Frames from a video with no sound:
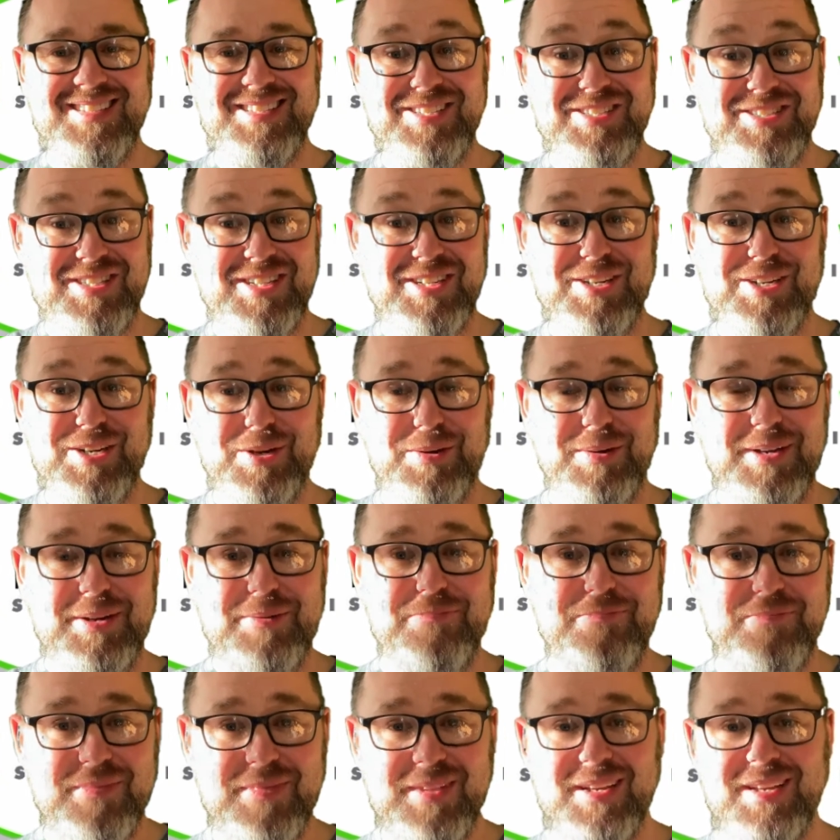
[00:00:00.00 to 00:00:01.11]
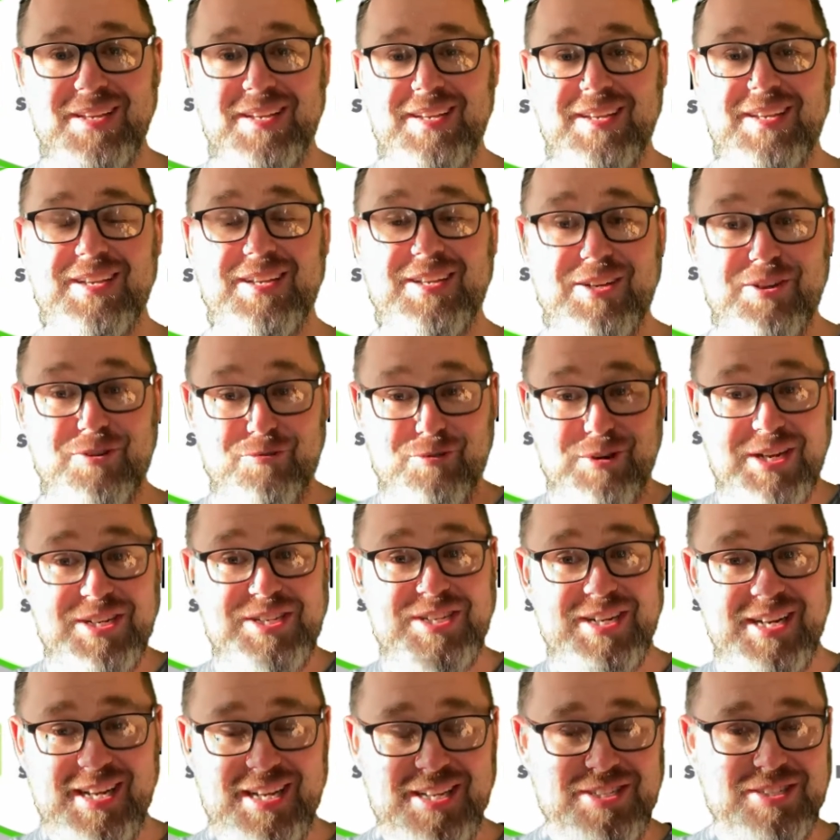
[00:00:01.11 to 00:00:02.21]
you're still going,
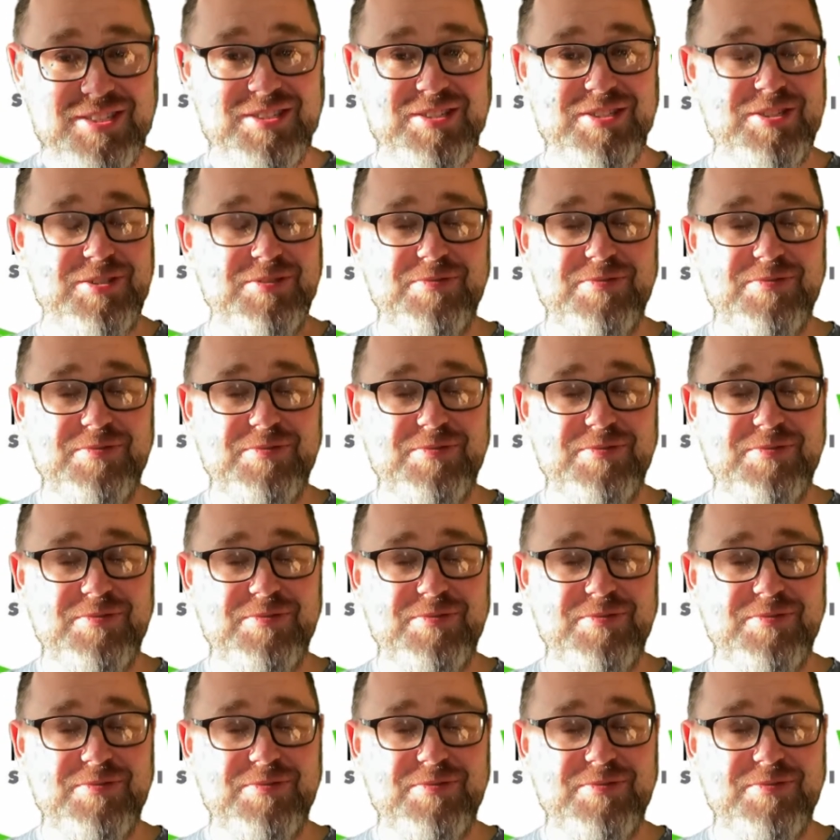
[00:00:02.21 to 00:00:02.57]
Congratulations,